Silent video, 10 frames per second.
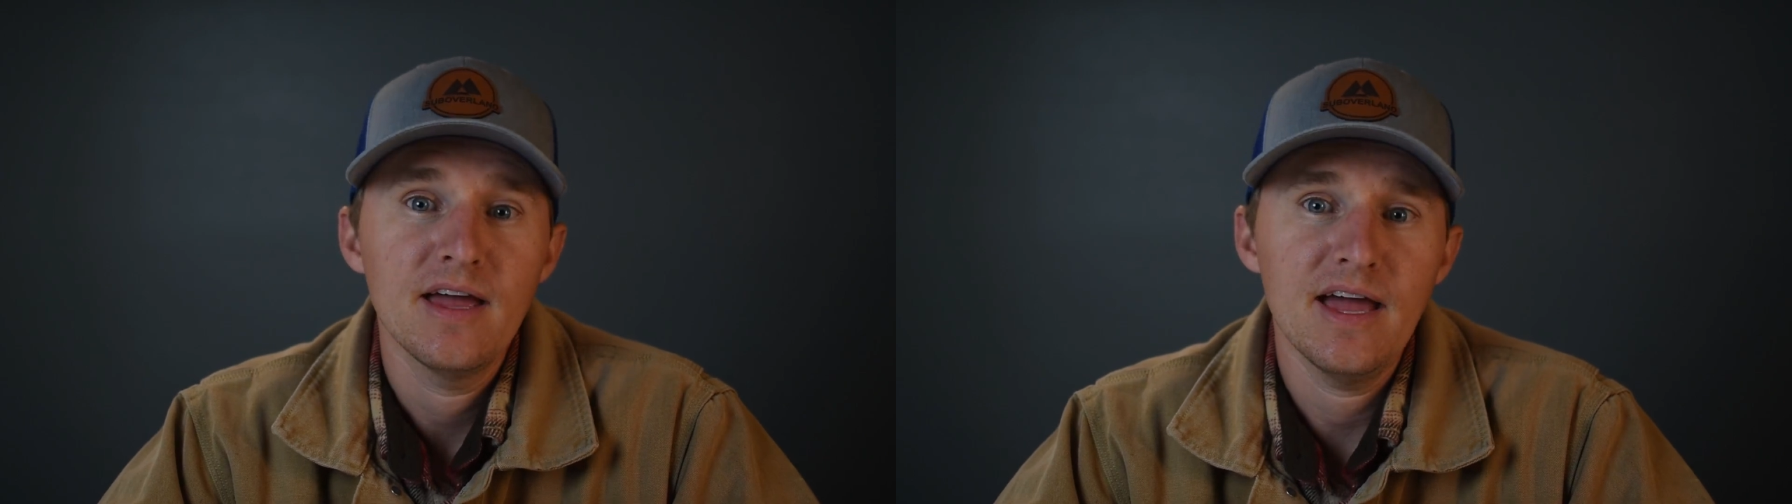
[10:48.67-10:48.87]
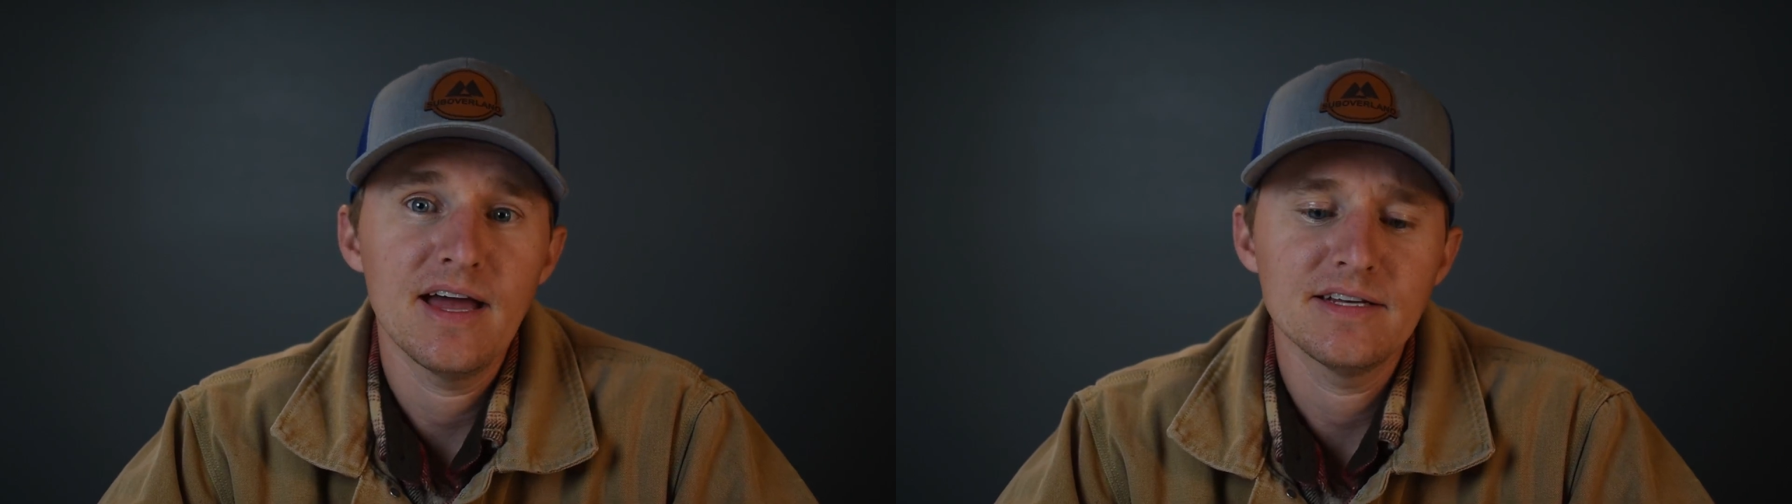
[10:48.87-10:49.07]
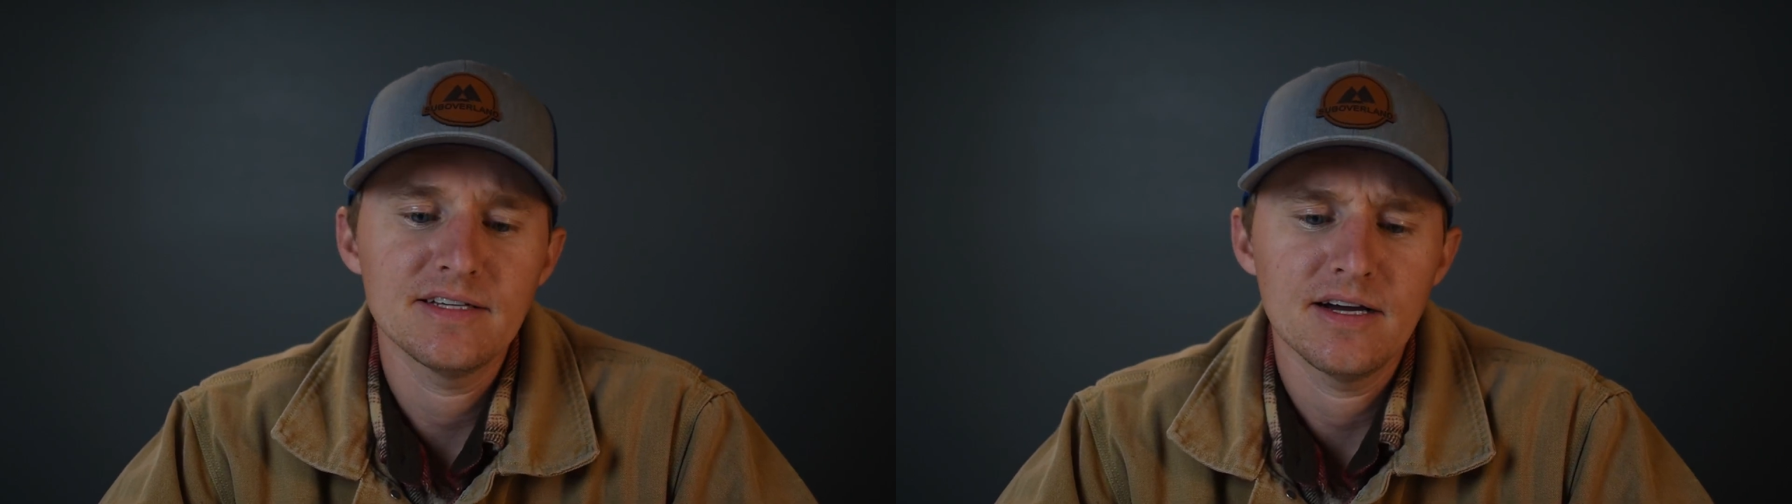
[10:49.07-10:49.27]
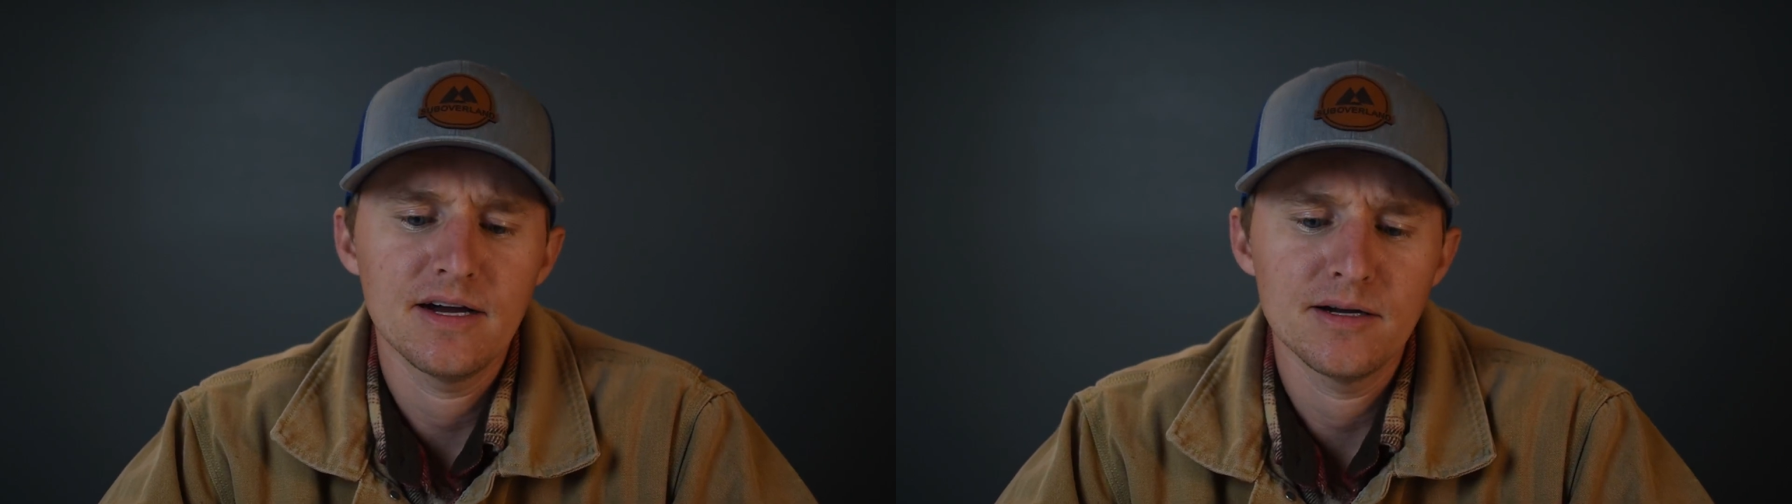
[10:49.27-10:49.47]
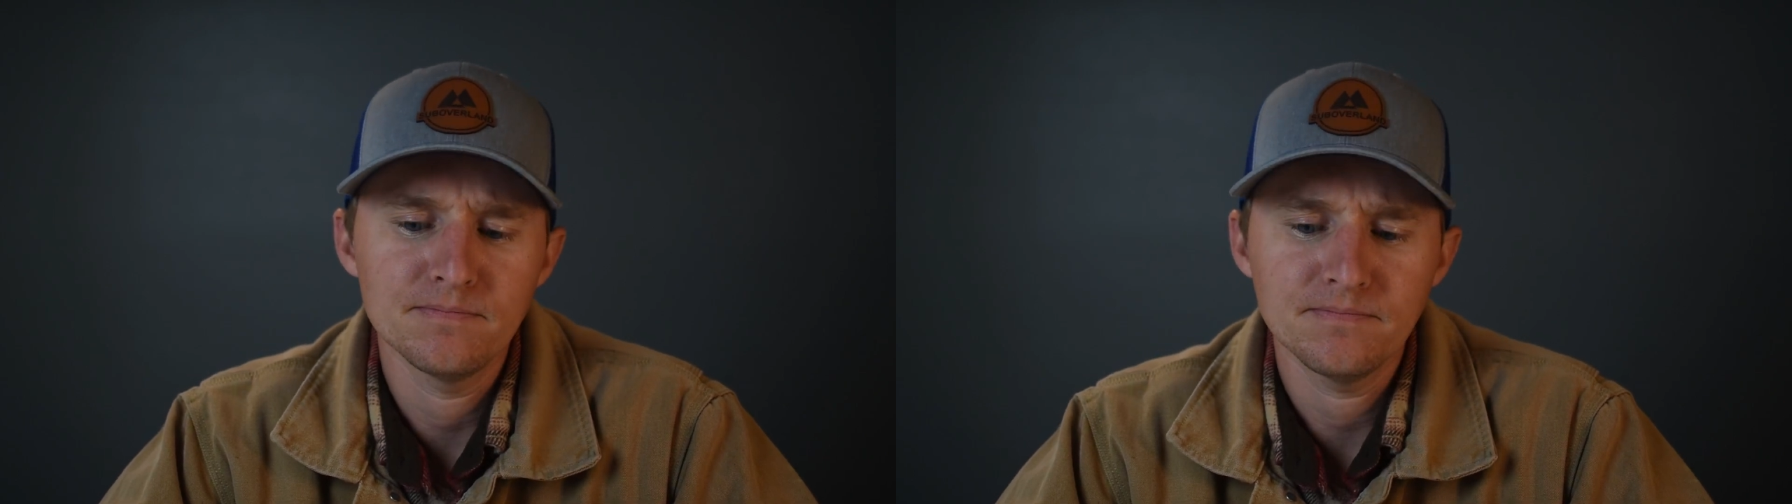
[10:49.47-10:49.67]

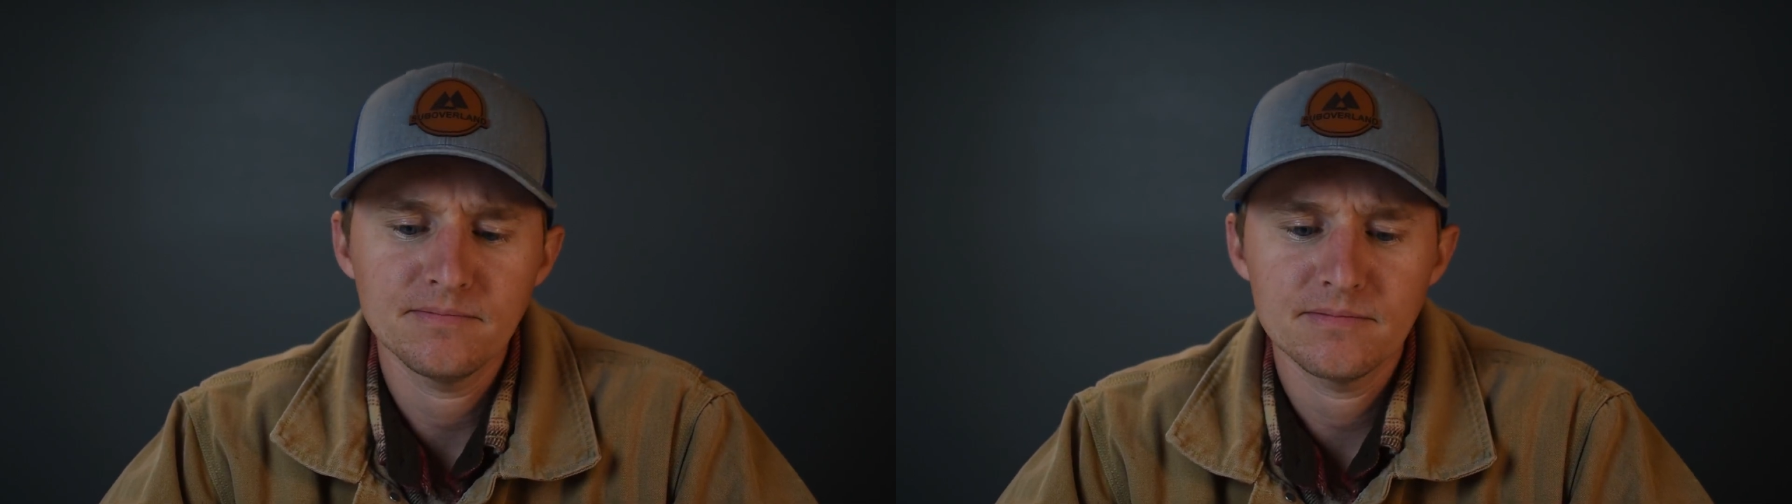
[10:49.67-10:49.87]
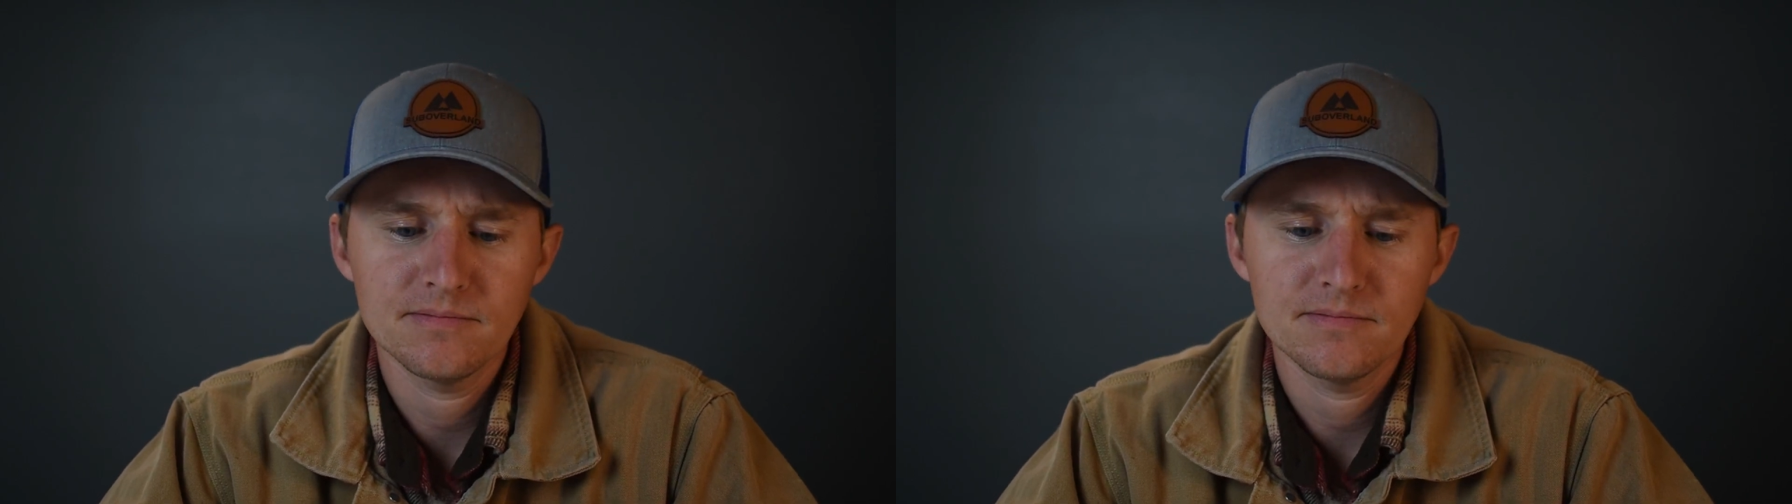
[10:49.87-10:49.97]
And